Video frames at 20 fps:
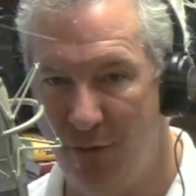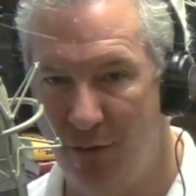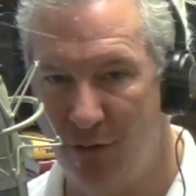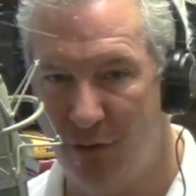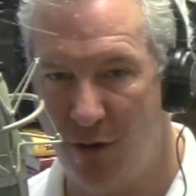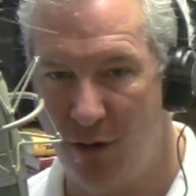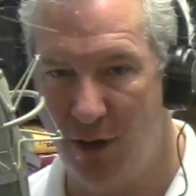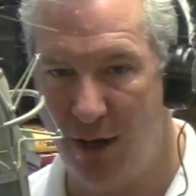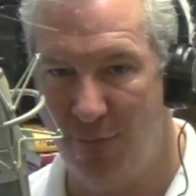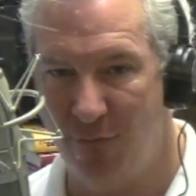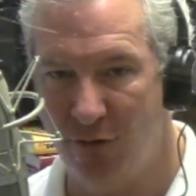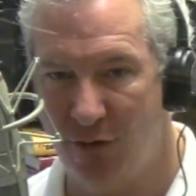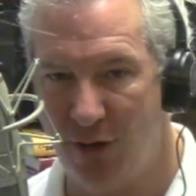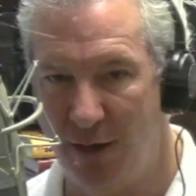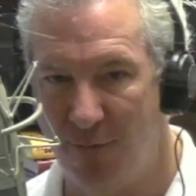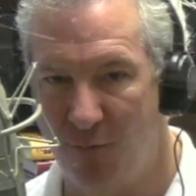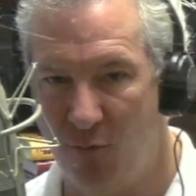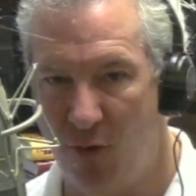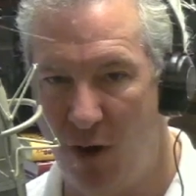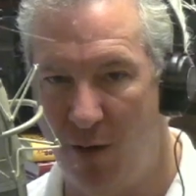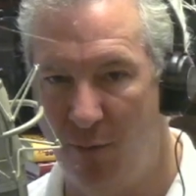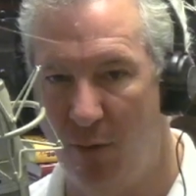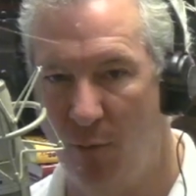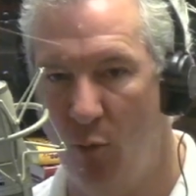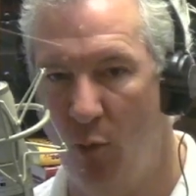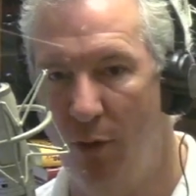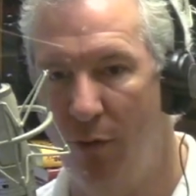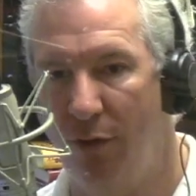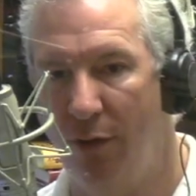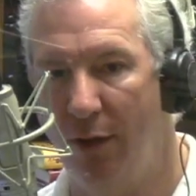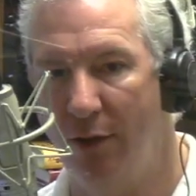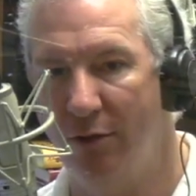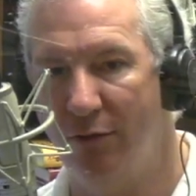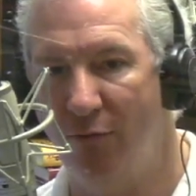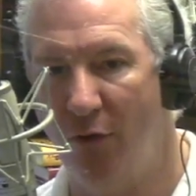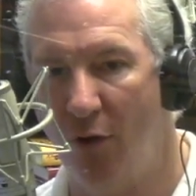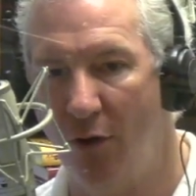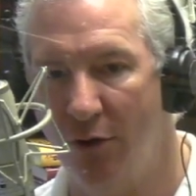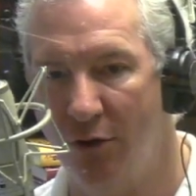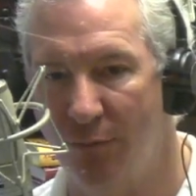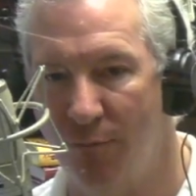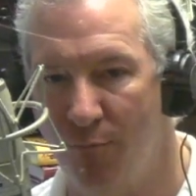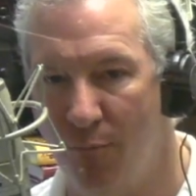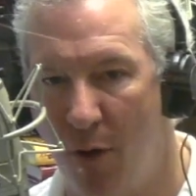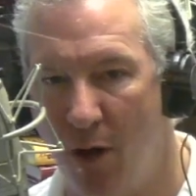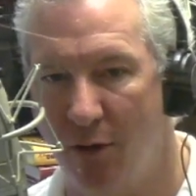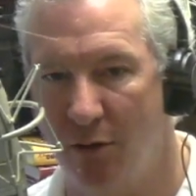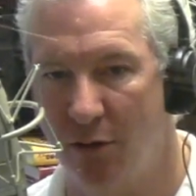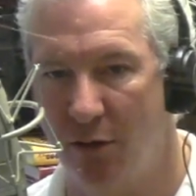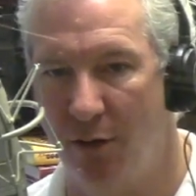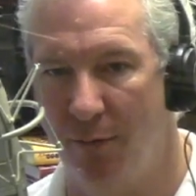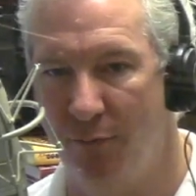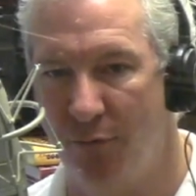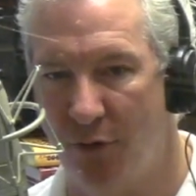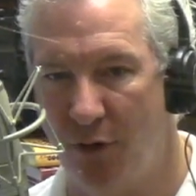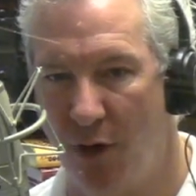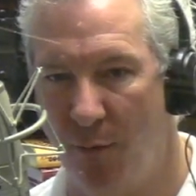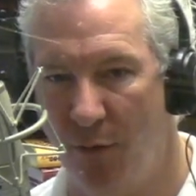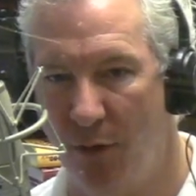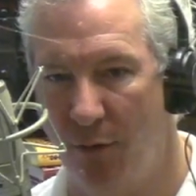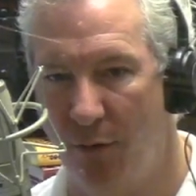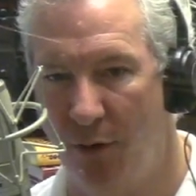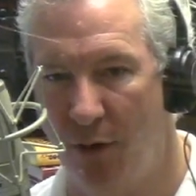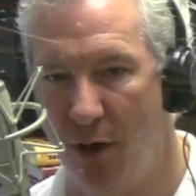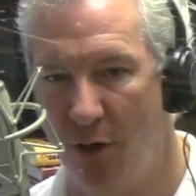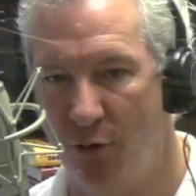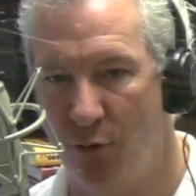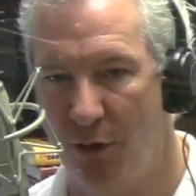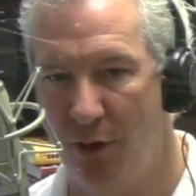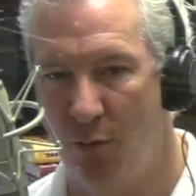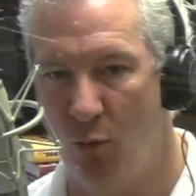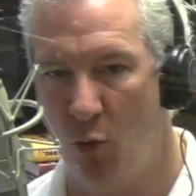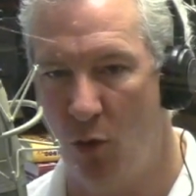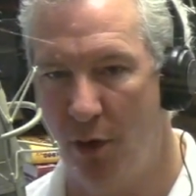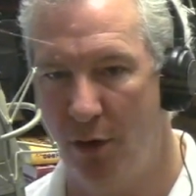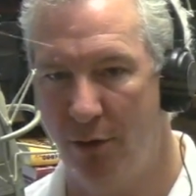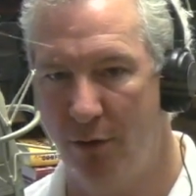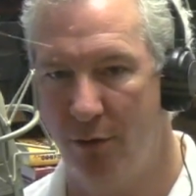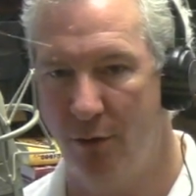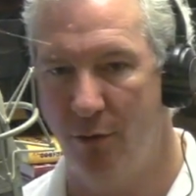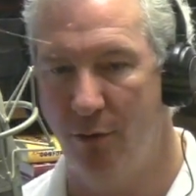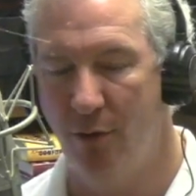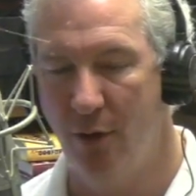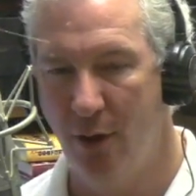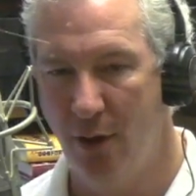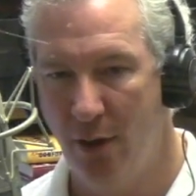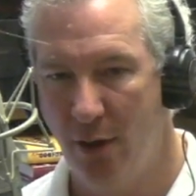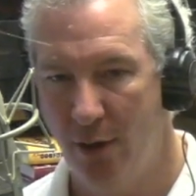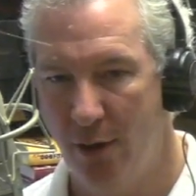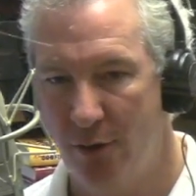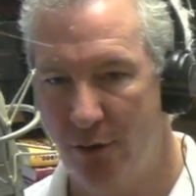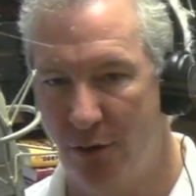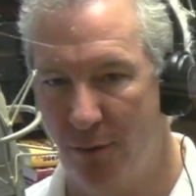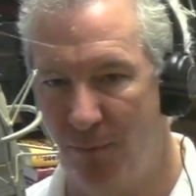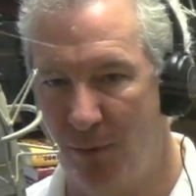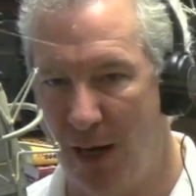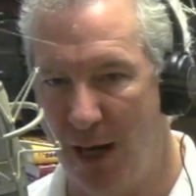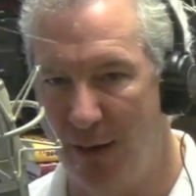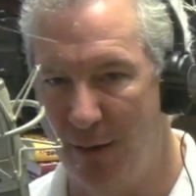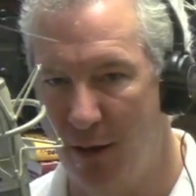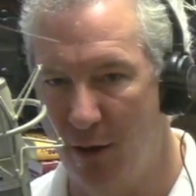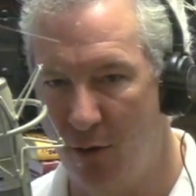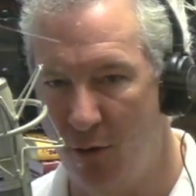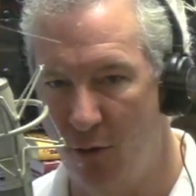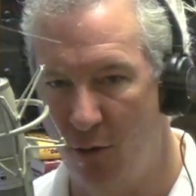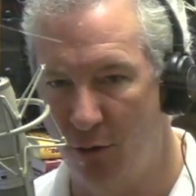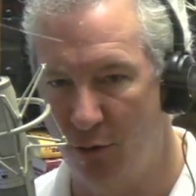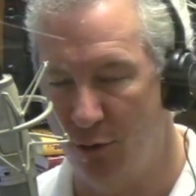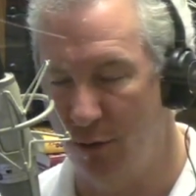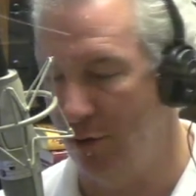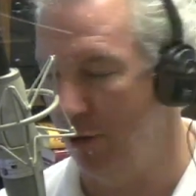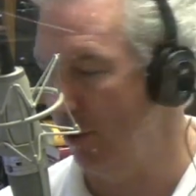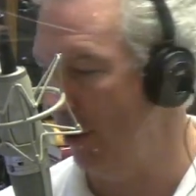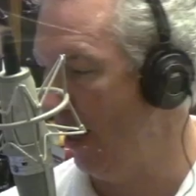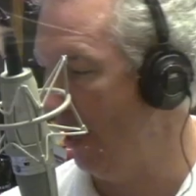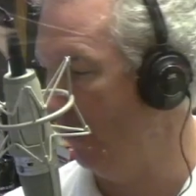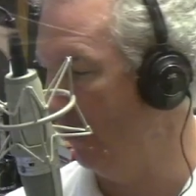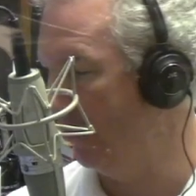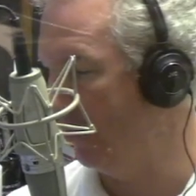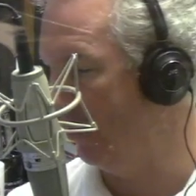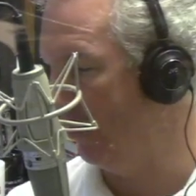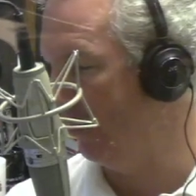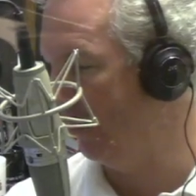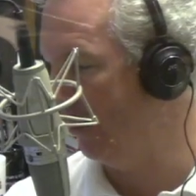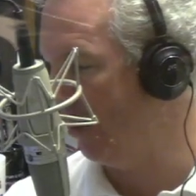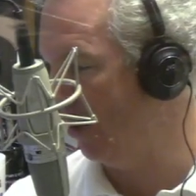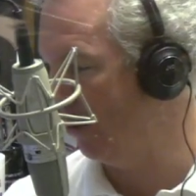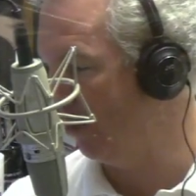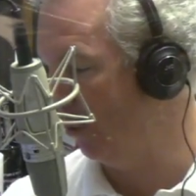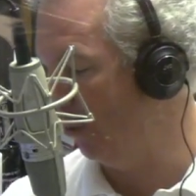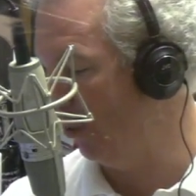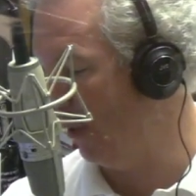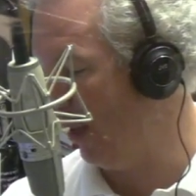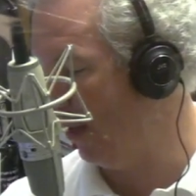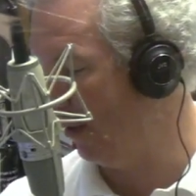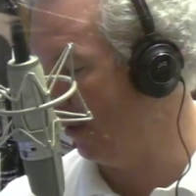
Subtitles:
starting to have the same problem with as far as Muslims coming to the country and wanting to supplant their culture and their language in this country without